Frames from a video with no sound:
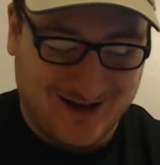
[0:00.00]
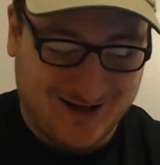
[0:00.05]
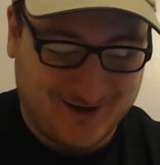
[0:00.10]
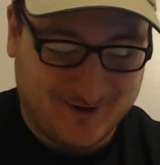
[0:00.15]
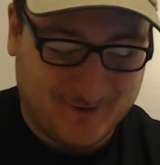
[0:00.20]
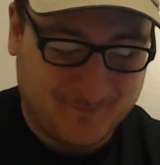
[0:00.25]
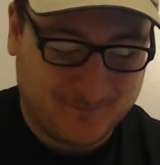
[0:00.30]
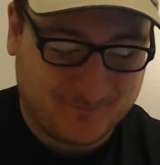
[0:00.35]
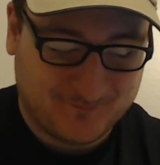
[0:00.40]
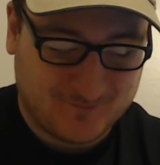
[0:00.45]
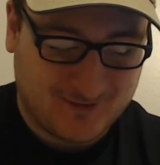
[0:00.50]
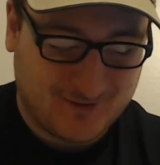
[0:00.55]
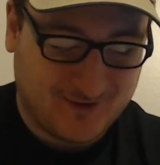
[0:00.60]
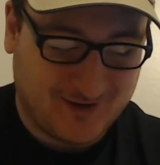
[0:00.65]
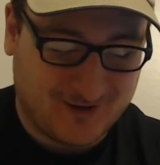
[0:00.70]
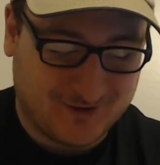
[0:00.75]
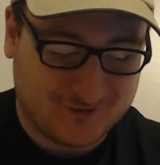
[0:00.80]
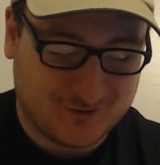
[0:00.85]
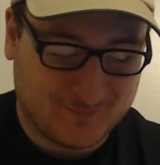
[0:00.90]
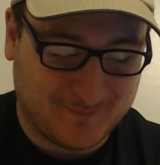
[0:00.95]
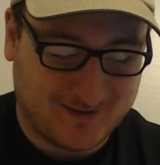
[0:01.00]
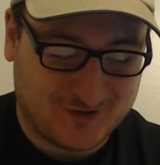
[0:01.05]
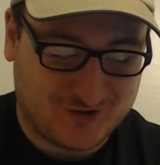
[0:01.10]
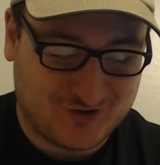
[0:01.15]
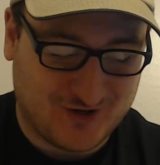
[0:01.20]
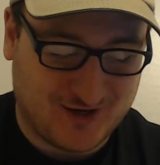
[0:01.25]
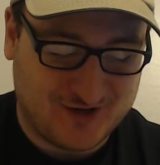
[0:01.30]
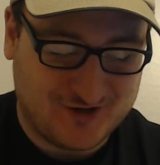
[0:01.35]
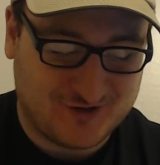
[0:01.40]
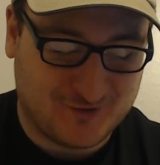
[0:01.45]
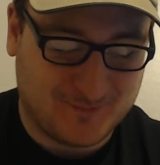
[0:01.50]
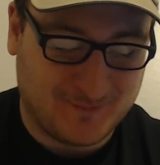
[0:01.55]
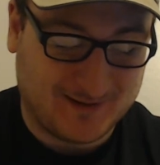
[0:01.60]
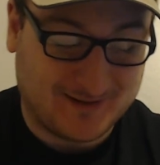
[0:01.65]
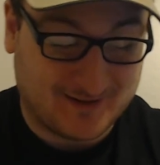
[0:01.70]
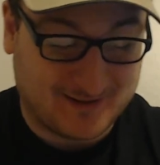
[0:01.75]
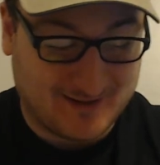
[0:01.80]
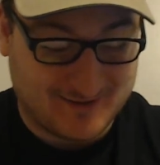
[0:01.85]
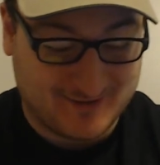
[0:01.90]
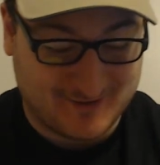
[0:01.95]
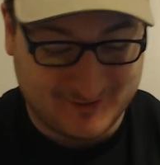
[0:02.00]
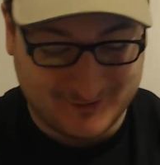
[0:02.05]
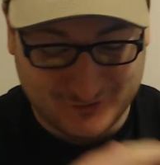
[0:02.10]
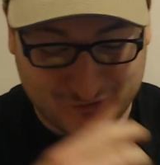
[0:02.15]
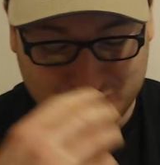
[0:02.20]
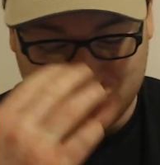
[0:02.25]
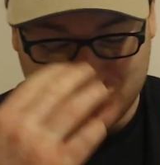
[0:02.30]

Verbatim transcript: um, they also made a change to Mechagodzilla's